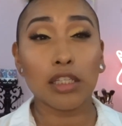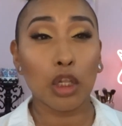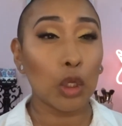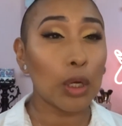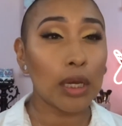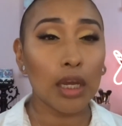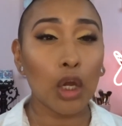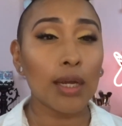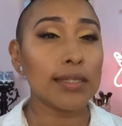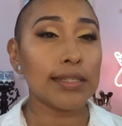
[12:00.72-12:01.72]
the look
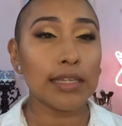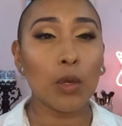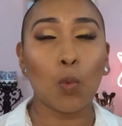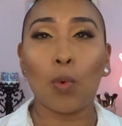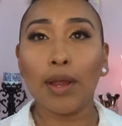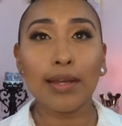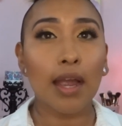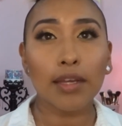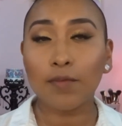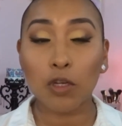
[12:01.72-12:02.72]
here and see what
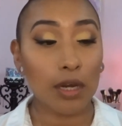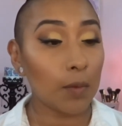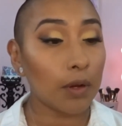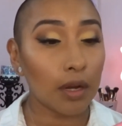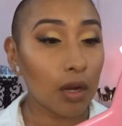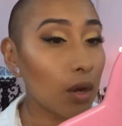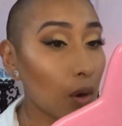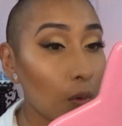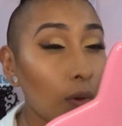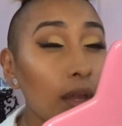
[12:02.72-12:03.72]
kind of shade we're gonna
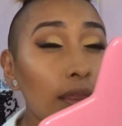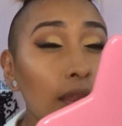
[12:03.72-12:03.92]
go with.